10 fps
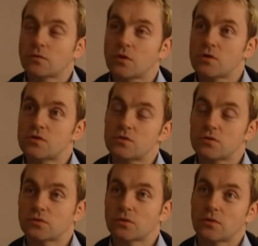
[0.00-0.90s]
Because...
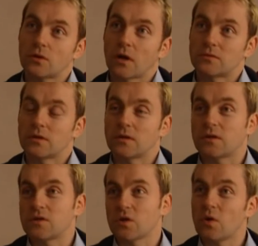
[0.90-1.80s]

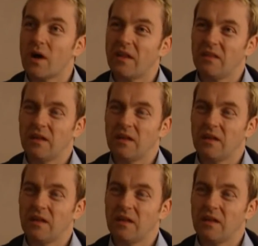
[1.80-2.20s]
Because you're no in.